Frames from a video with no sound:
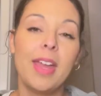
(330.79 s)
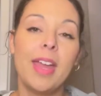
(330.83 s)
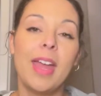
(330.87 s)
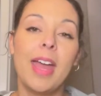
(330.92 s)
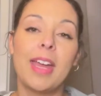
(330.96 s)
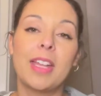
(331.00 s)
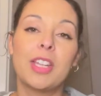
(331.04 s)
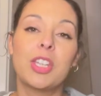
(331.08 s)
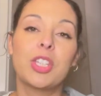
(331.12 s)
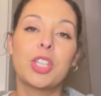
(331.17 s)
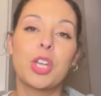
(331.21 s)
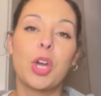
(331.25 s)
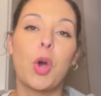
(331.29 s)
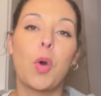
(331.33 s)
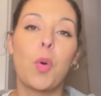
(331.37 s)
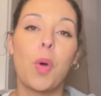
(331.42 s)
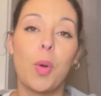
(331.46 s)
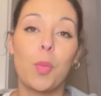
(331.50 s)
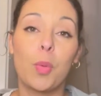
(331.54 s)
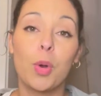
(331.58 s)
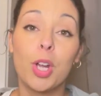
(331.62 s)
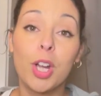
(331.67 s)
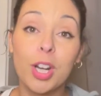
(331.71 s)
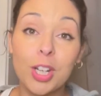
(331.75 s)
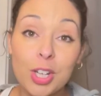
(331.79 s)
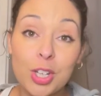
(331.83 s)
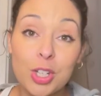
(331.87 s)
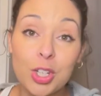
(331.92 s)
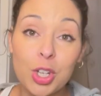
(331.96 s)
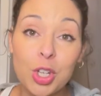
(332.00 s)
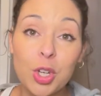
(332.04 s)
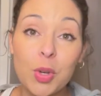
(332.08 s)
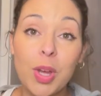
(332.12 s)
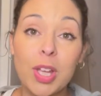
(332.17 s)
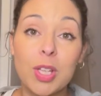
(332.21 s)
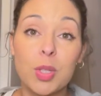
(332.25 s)
And so what we're going to
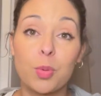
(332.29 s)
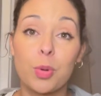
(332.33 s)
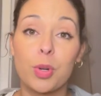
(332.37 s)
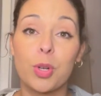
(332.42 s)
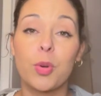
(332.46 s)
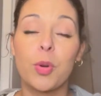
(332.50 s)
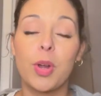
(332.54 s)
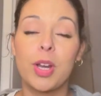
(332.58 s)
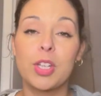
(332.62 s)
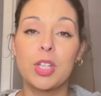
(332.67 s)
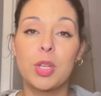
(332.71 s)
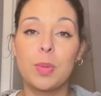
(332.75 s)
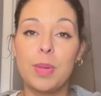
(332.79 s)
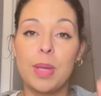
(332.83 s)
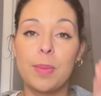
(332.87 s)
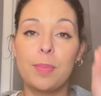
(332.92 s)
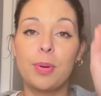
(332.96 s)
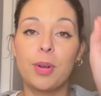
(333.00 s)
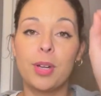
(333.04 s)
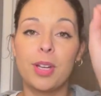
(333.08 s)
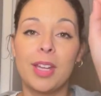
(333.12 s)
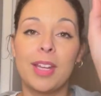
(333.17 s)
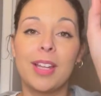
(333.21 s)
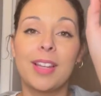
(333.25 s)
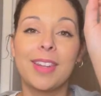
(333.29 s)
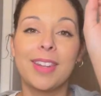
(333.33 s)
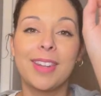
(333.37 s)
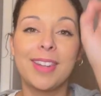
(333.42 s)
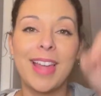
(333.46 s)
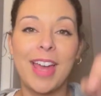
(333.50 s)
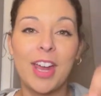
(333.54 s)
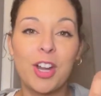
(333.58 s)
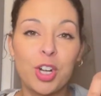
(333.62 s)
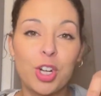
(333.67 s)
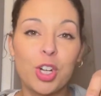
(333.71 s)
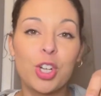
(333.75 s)
do is we're going to be putting
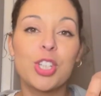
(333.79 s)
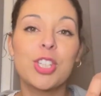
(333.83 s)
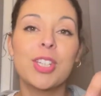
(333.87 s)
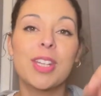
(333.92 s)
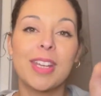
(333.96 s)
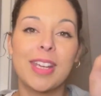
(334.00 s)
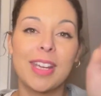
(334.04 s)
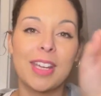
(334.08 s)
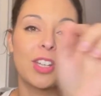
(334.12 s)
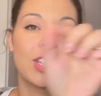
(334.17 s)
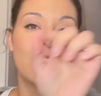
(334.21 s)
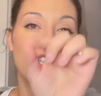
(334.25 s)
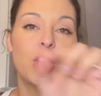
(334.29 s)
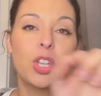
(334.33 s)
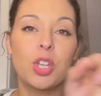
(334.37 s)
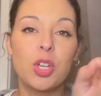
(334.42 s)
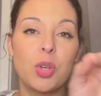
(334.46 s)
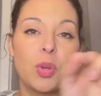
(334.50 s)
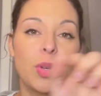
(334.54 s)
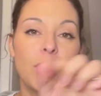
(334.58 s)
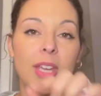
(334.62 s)
letters into